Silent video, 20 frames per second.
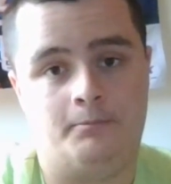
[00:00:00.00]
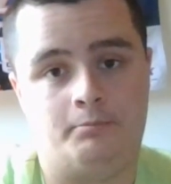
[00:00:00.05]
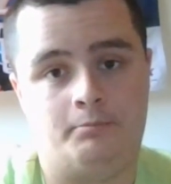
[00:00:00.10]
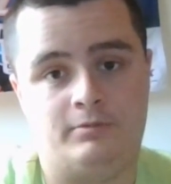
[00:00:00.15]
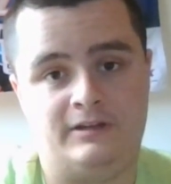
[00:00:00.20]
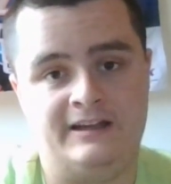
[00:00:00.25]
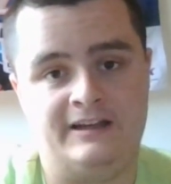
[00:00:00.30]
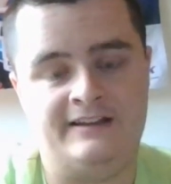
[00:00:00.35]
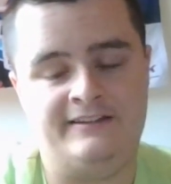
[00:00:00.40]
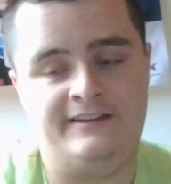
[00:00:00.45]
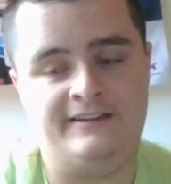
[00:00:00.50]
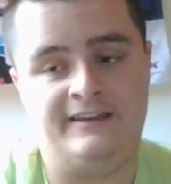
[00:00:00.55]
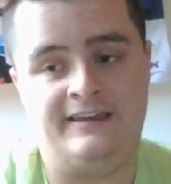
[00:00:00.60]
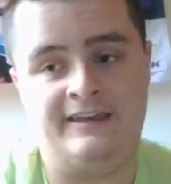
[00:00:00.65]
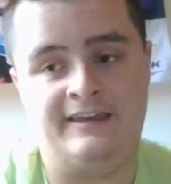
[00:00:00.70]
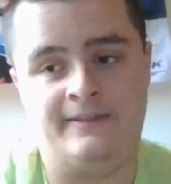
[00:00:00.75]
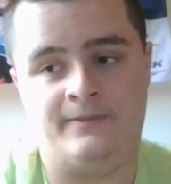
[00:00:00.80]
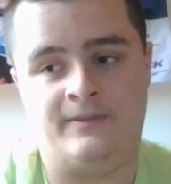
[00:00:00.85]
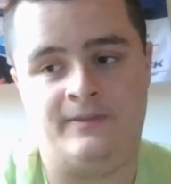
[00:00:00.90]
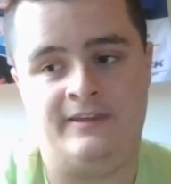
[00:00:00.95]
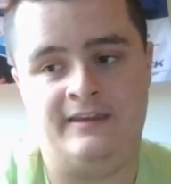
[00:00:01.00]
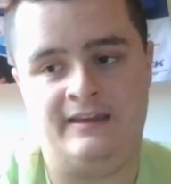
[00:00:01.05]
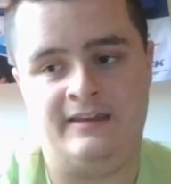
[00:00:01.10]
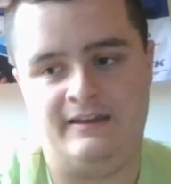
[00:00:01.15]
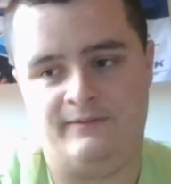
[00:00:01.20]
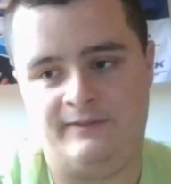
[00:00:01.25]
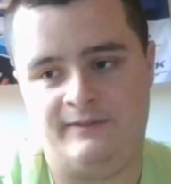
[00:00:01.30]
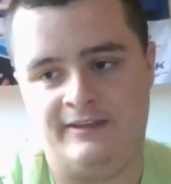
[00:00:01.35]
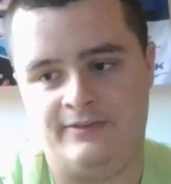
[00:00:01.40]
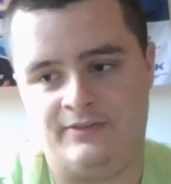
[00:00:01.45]
Blaney hit the
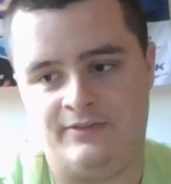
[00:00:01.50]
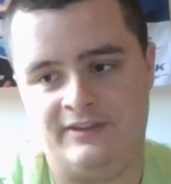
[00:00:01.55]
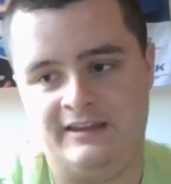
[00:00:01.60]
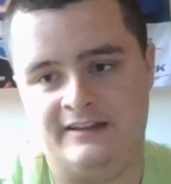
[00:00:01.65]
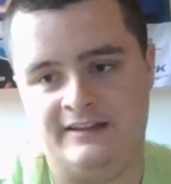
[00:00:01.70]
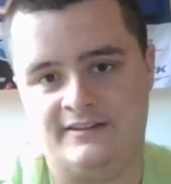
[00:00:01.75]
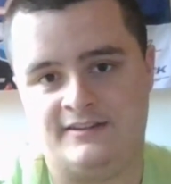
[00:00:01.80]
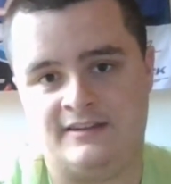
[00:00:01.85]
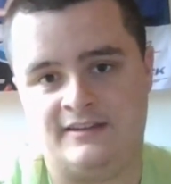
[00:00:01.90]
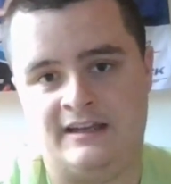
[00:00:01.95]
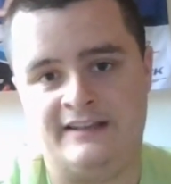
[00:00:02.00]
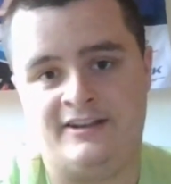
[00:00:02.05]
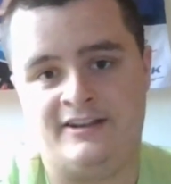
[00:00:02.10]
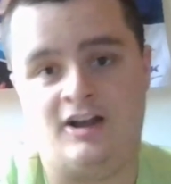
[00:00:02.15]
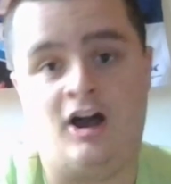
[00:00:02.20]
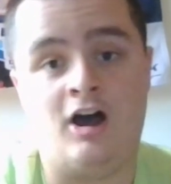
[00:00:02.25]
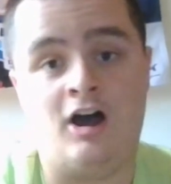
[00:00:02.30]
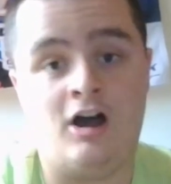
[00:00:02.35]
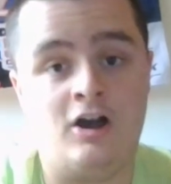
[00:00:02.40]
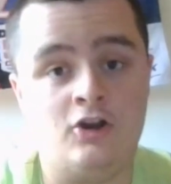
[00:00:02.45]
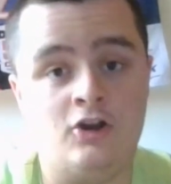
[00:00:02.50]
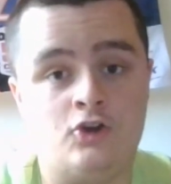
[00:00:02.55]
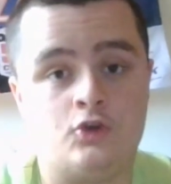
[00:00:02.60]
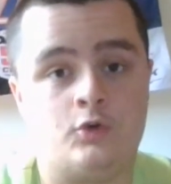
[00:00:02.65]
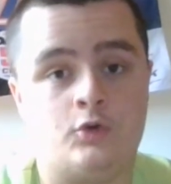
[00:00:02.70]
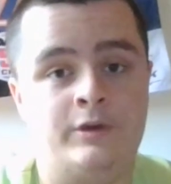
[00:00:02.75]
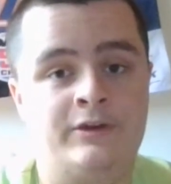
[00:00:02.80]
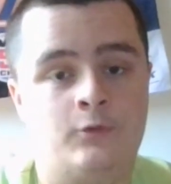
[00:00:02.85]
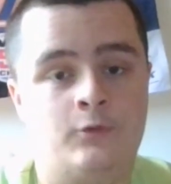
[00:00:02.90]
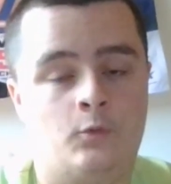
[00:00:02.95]
inside
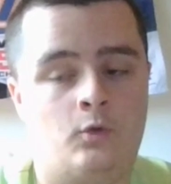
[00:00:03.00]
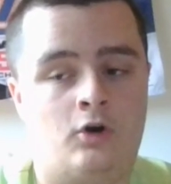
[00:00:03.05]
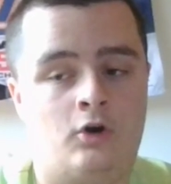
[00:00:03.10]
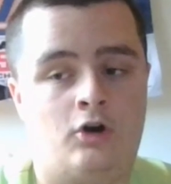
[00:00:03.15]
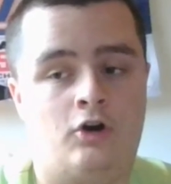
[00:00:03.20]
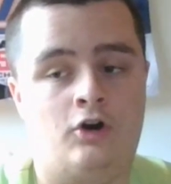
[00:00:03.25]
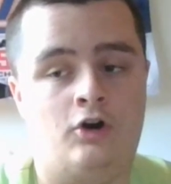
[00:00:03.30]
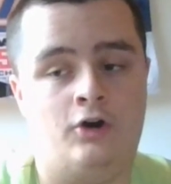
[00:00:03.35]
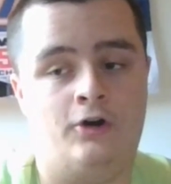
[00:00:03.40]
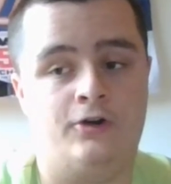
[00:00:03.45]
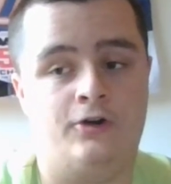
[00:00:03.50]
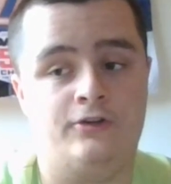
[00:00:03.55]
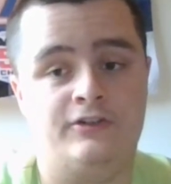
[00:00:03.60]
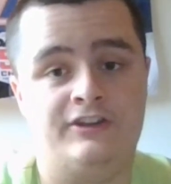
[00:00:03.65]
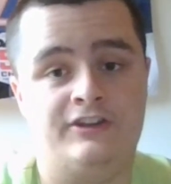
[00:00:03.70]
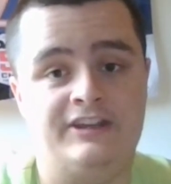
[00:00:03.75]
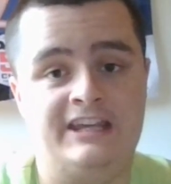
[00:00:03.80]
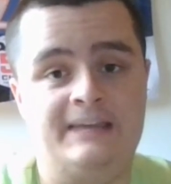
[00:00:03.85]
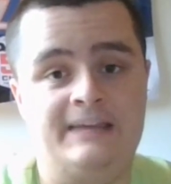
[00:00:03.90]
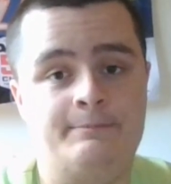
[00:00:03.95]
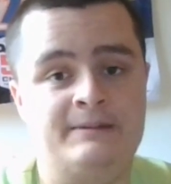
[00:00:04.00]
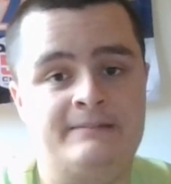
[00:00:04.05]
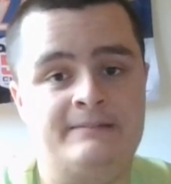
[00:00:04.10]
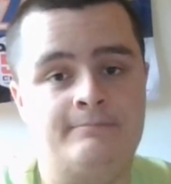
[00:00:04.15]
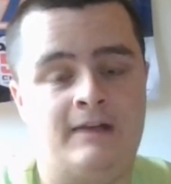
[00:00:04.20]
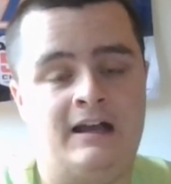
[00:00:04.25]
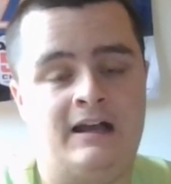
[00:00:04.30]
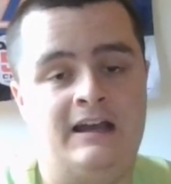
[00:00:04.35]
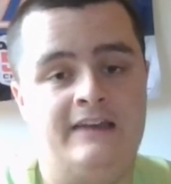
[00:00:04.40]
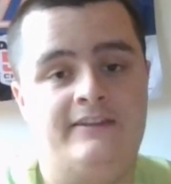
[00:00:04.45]
concrete wall hard. Keep in
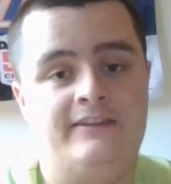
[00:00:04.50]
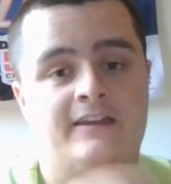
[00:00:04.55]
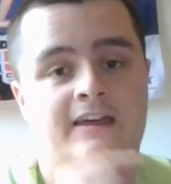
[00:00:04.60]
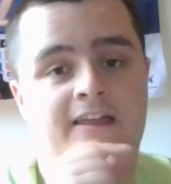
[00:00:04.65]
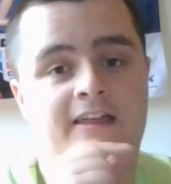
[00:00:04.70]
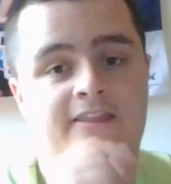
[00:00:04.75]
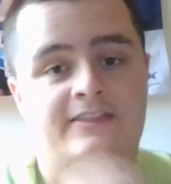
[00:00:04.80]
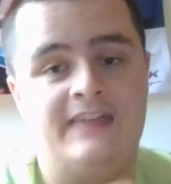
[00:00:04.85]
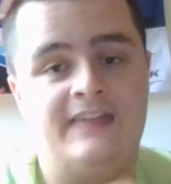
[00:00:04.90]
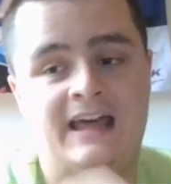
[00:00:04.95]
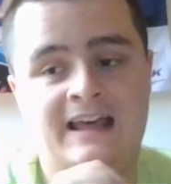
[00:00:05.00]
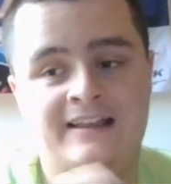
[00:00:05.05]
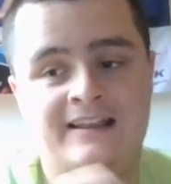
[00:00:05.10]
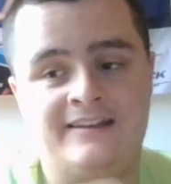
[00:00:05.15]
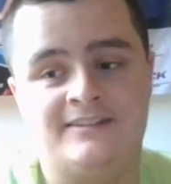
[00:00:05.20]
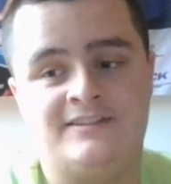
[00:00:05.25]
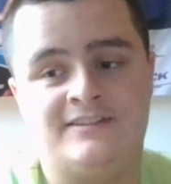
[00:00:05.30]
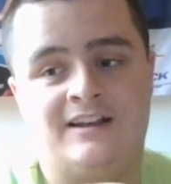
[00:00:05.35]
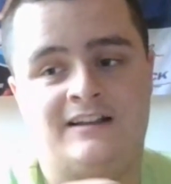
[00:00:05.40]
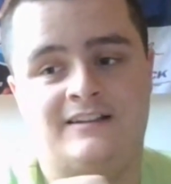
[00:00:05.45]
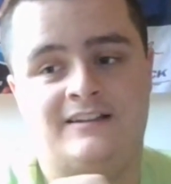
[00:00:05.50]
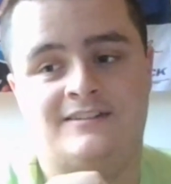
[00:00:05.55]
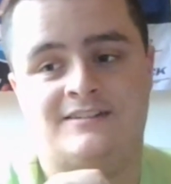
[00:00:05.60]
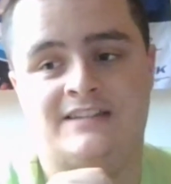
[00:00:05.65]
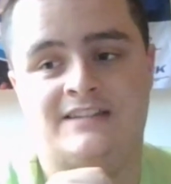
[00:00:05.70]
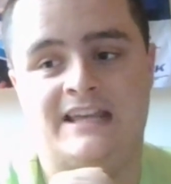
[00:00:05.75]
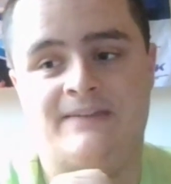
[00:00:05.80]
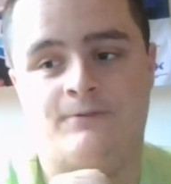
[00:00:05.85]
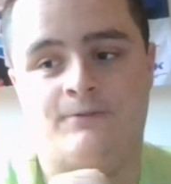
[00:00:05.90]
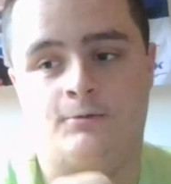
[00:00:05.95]
mind, that is not a
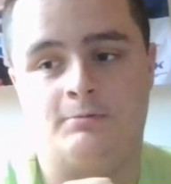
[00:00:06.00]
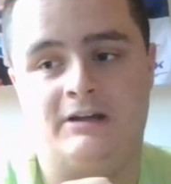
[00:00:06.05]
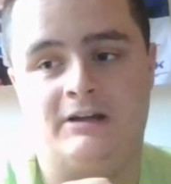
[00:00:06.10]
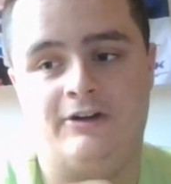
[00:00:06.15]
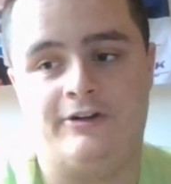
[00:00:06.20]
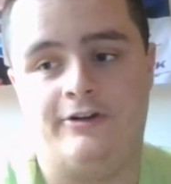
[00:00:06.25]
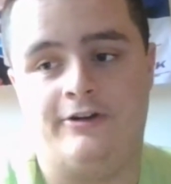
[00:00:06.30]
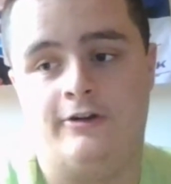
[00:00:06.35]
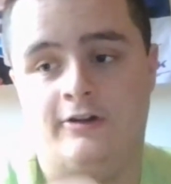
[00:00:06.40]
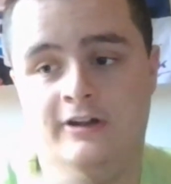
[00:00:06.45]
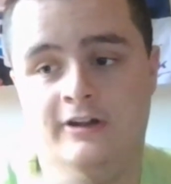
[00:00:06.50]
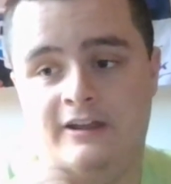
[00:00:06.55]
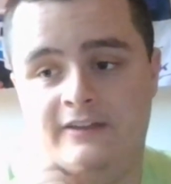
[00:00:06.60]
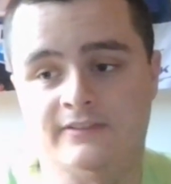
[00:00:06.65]
safer barrier.